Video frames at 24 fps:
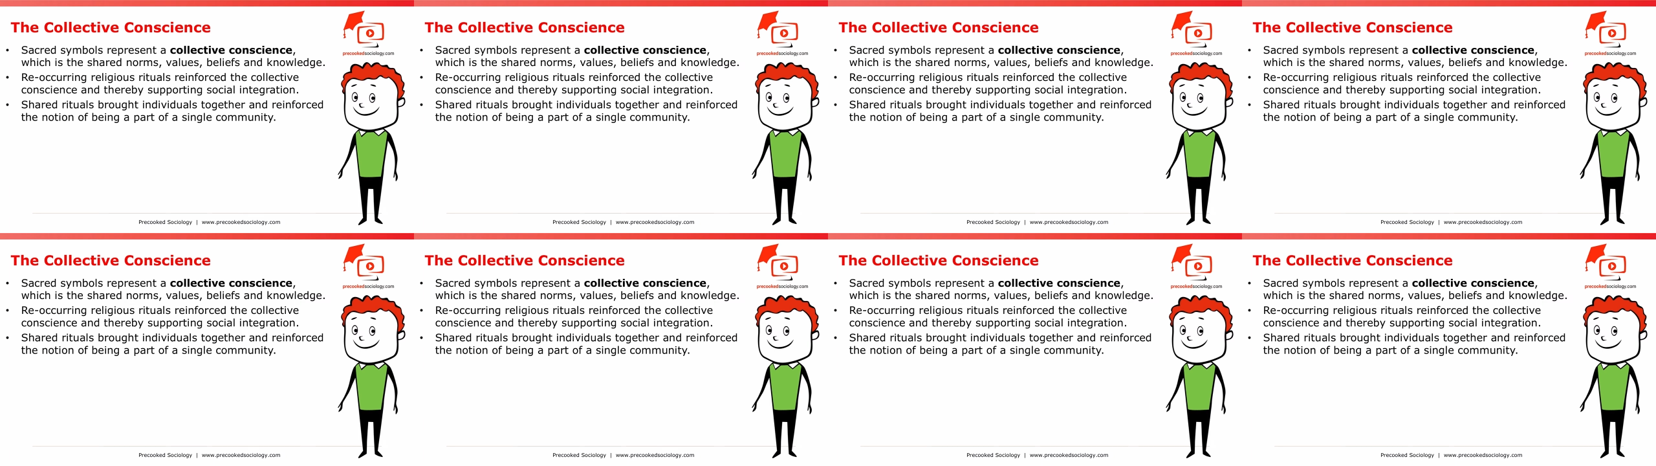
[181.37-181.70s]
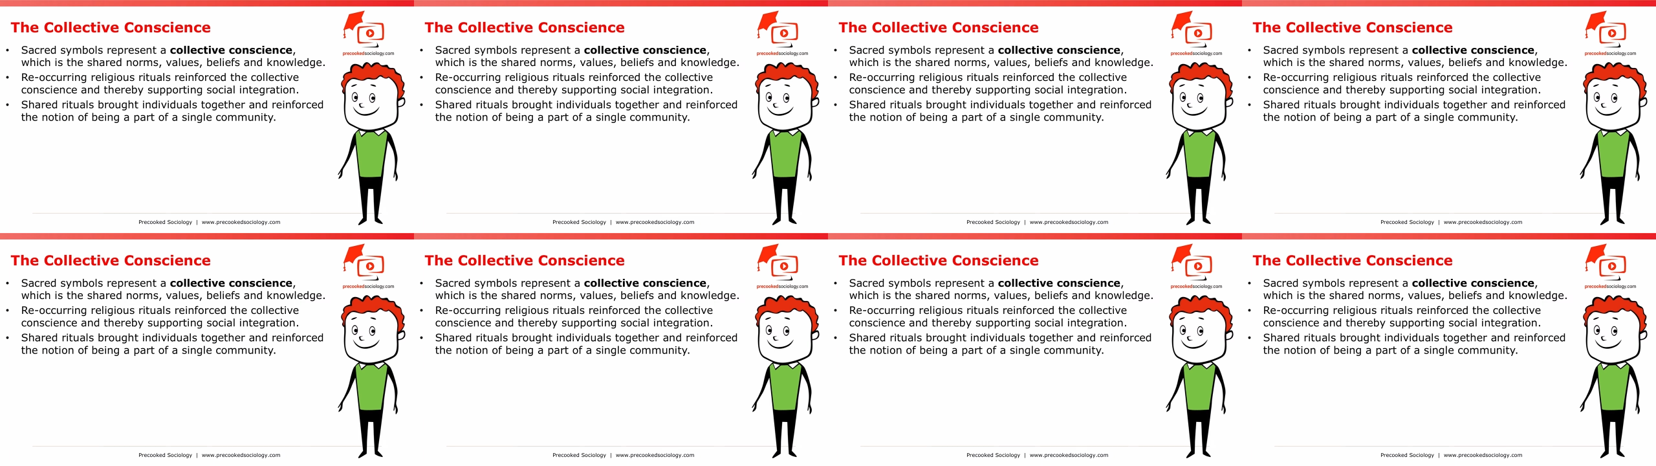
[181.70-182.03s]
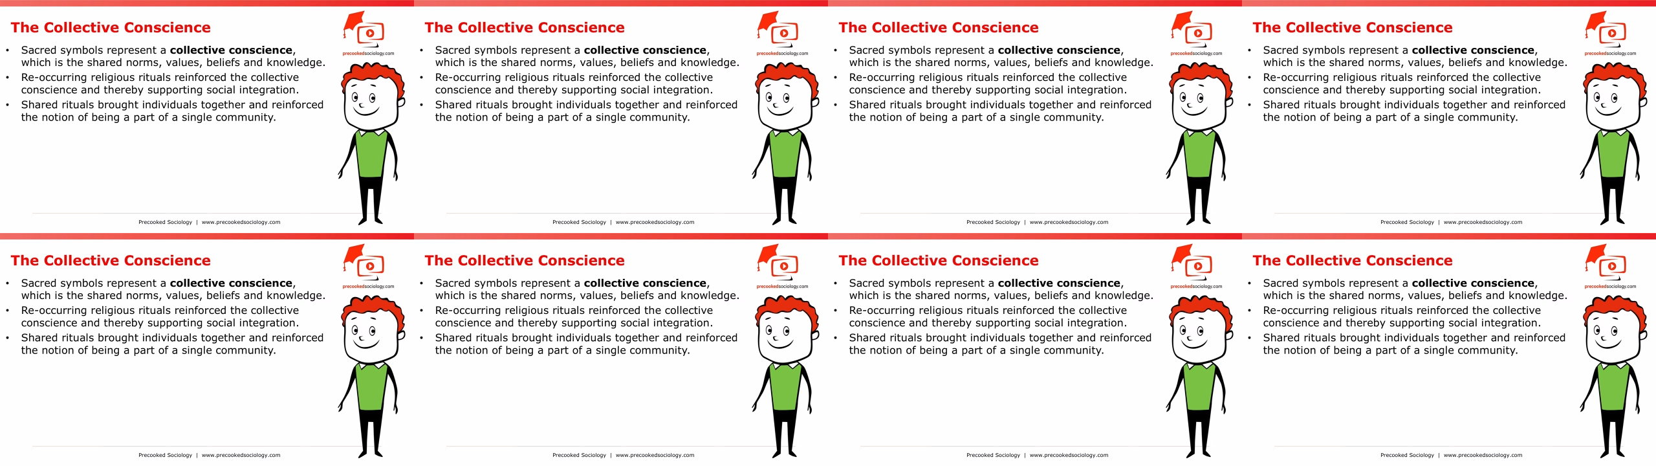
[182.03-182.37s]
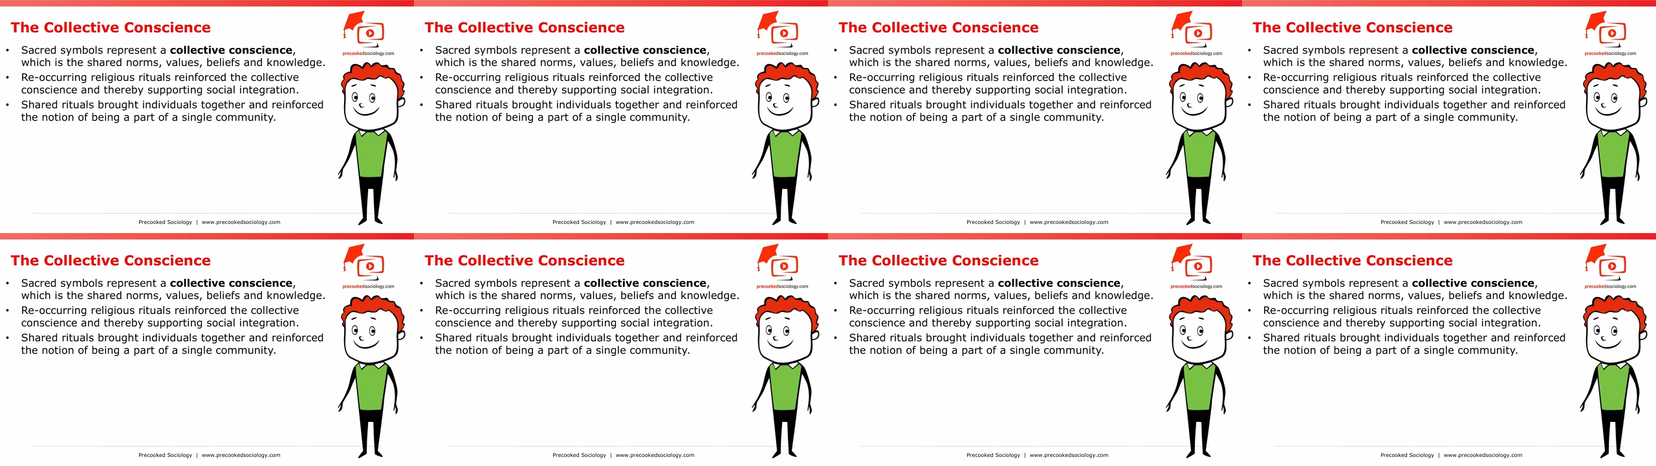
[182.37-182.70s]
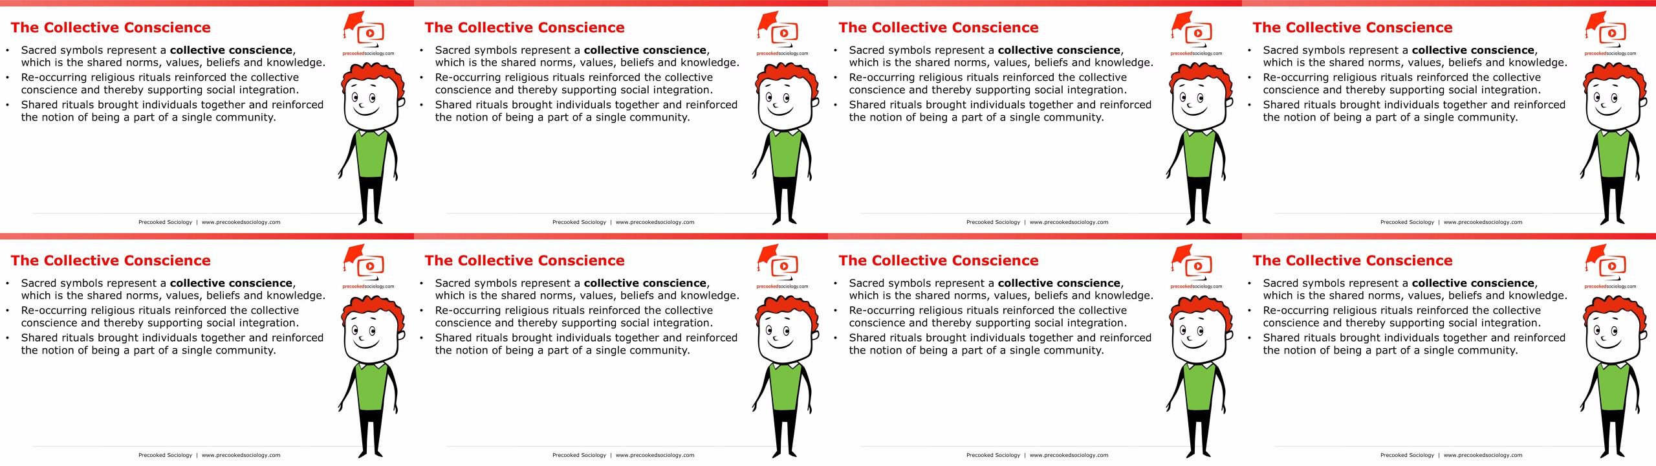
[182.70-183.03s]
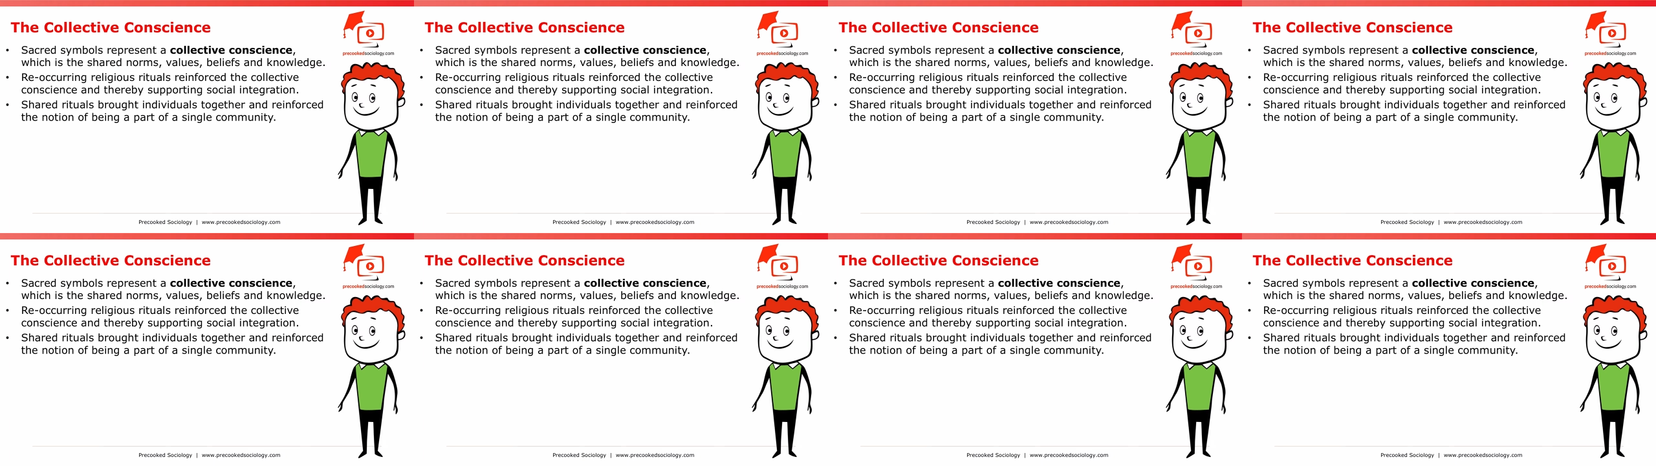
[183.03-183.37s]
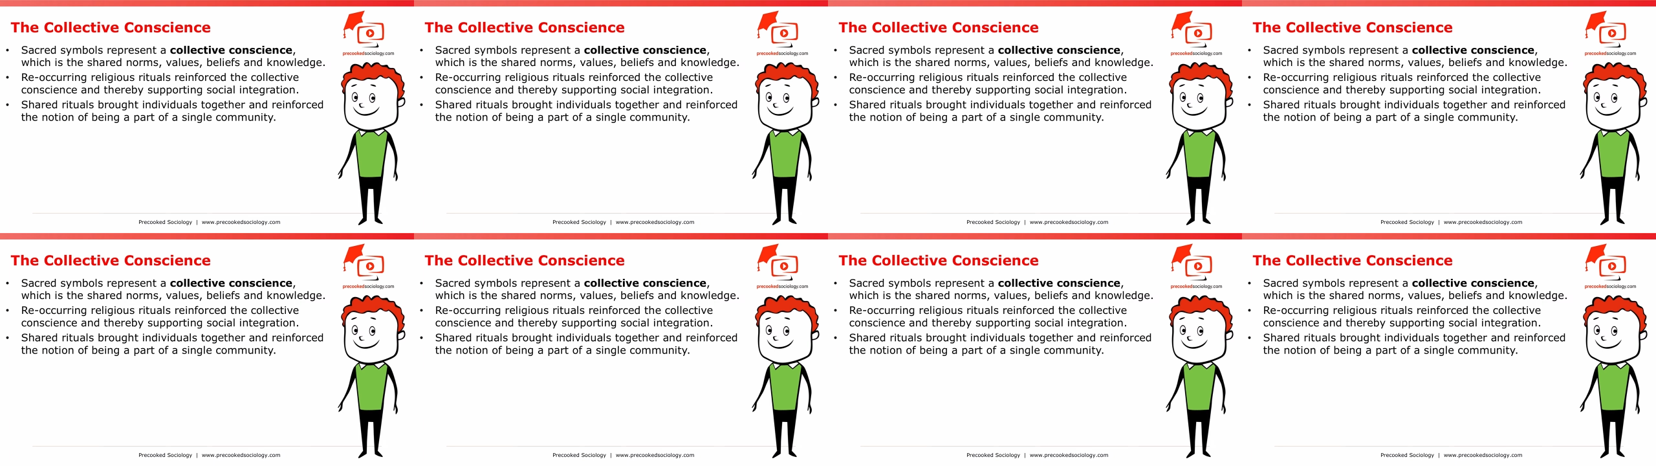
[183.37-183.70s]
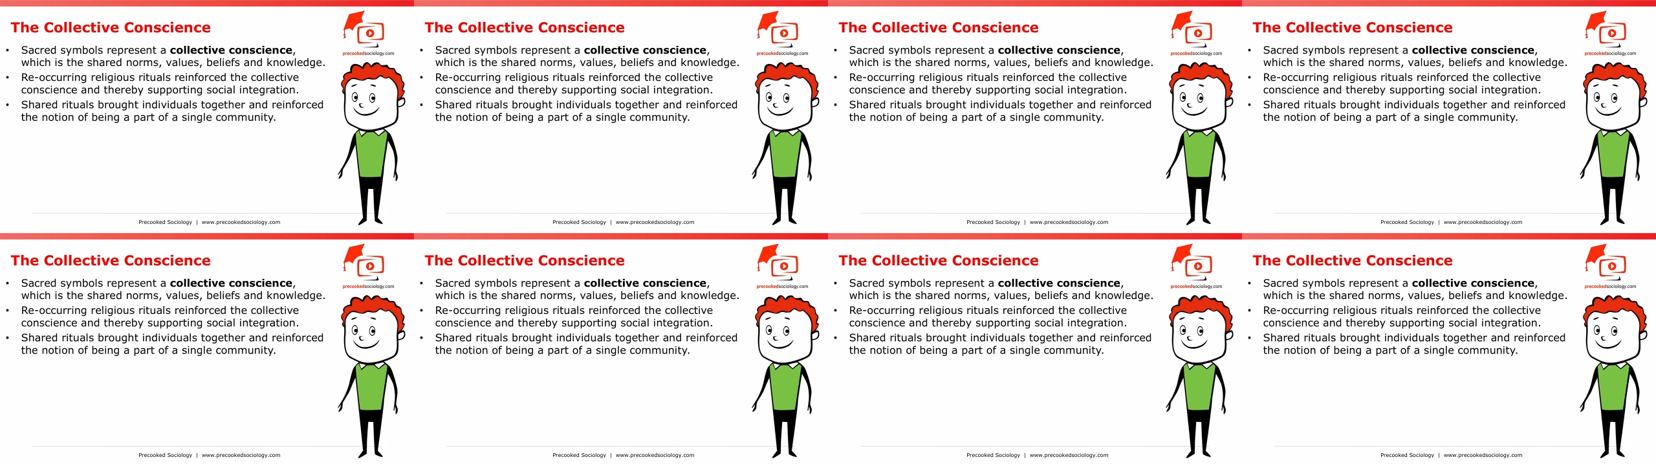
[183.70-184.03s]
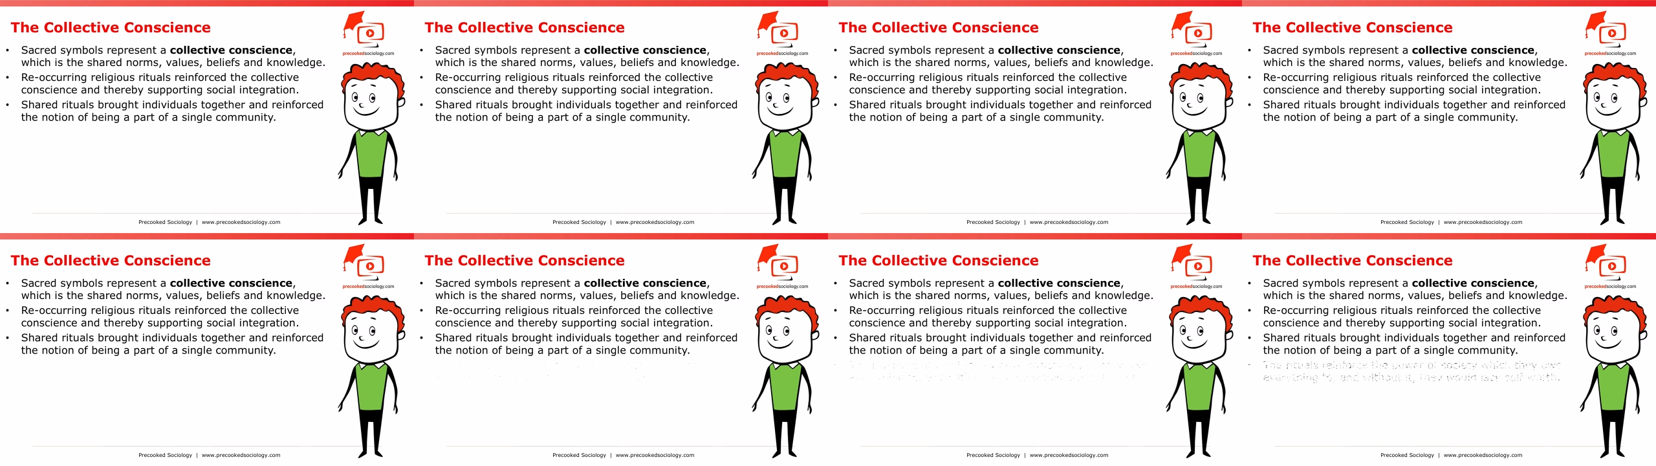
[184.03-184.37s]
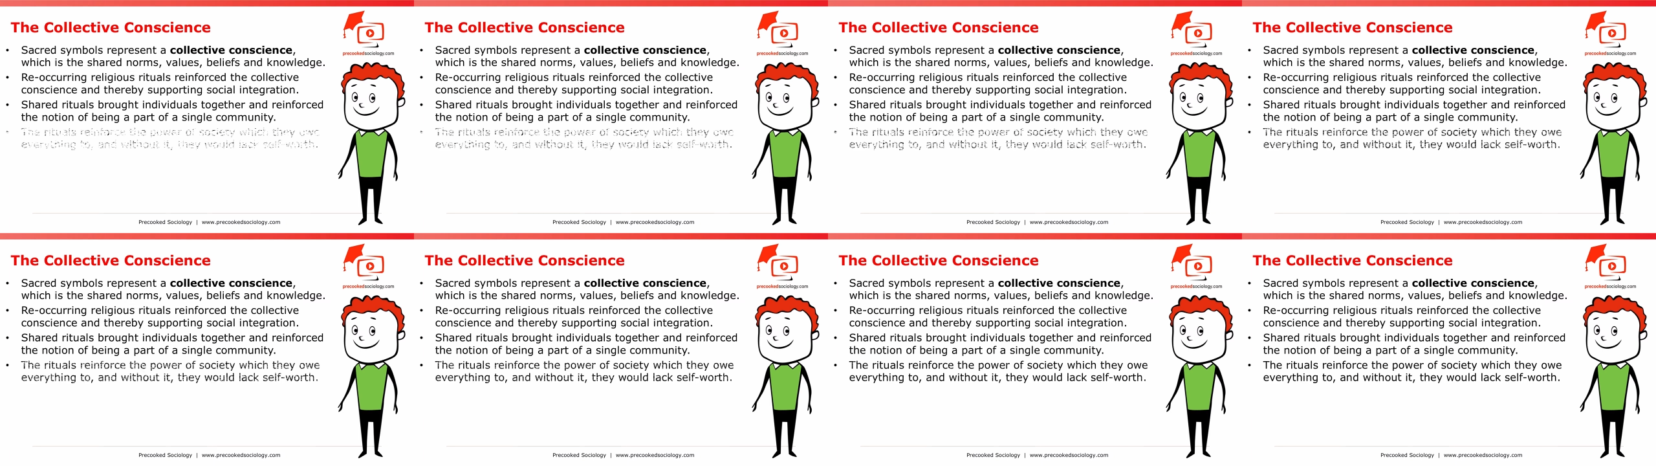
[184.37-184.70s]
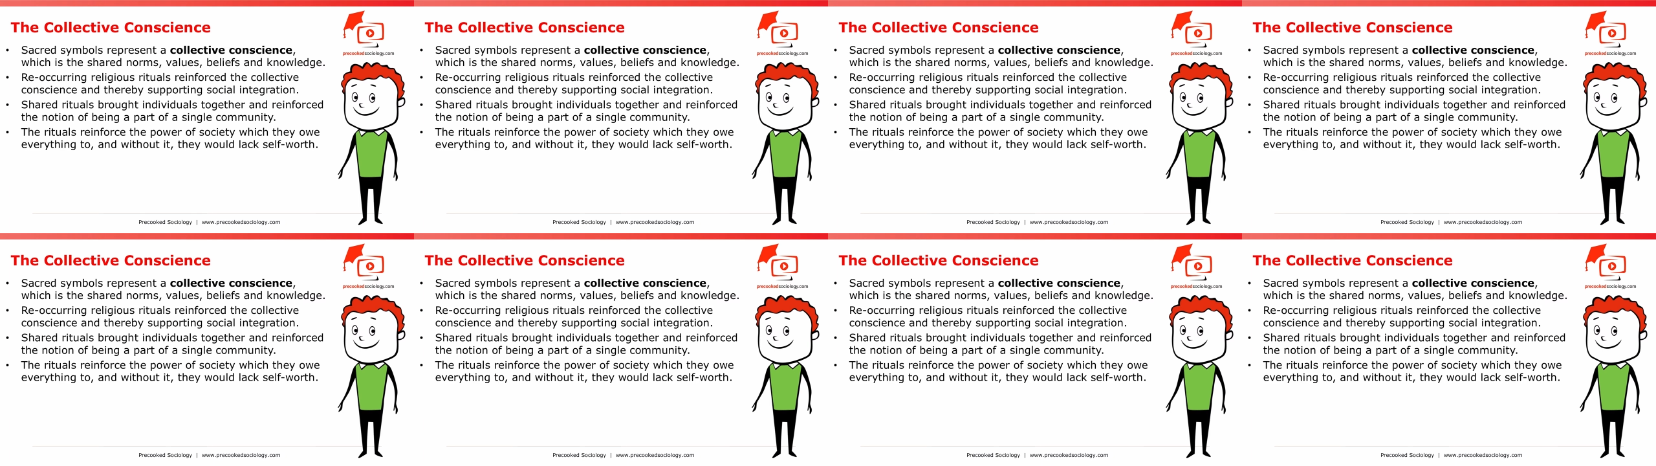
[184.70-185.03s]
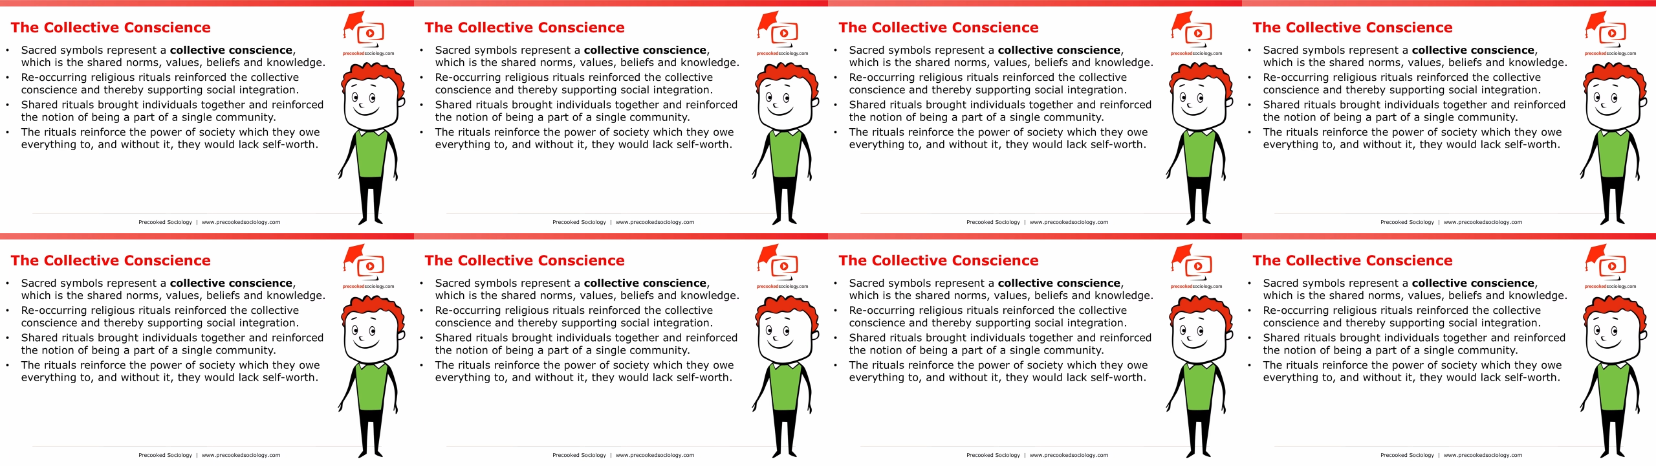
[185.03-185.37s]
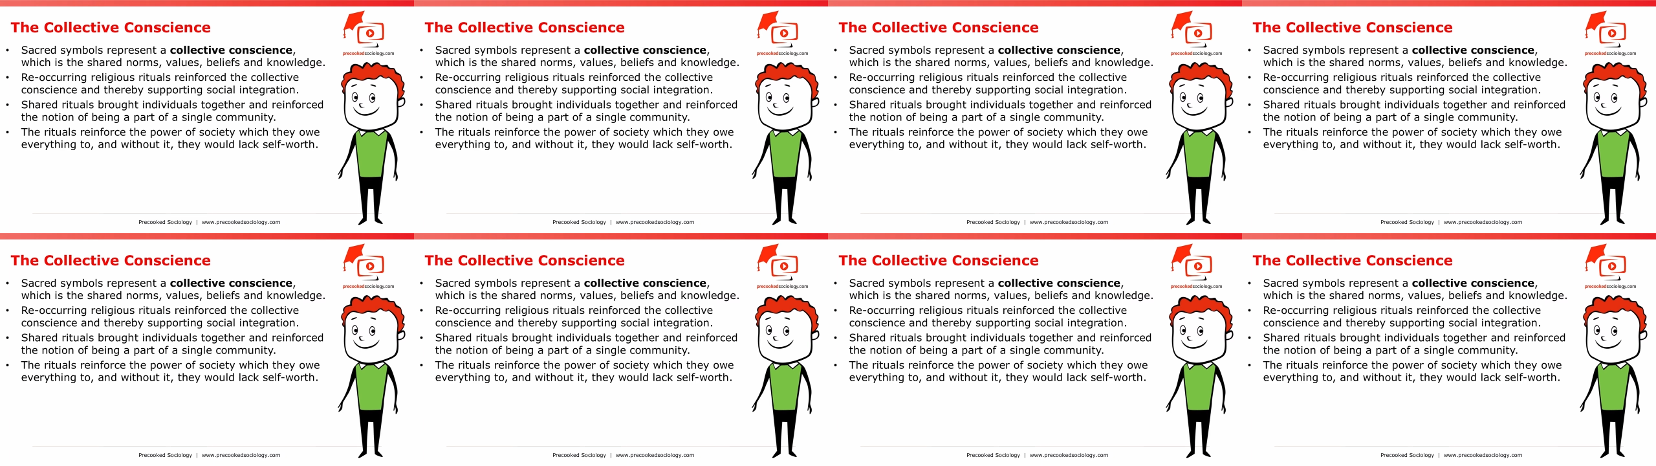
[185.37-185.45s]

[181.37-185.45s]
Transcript: No face is visible, so there are no lips to read.